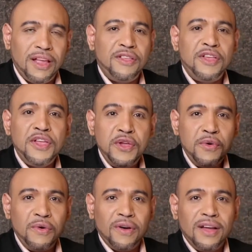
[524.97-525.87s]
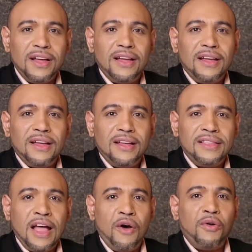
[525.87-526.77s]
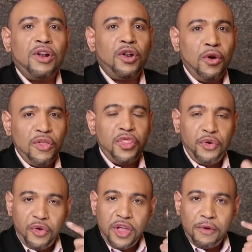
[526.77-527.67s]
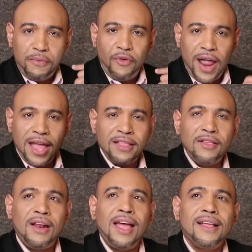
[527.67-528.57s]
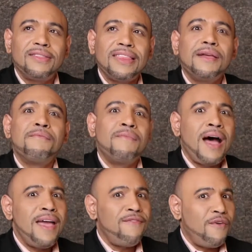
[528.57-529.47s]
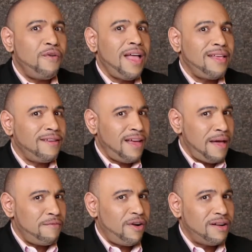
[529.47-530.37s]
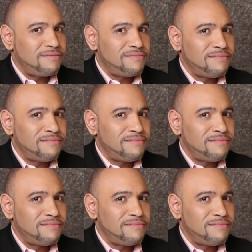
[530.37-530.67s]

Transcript: And you now look through your brain and you're like, my phone has a camera.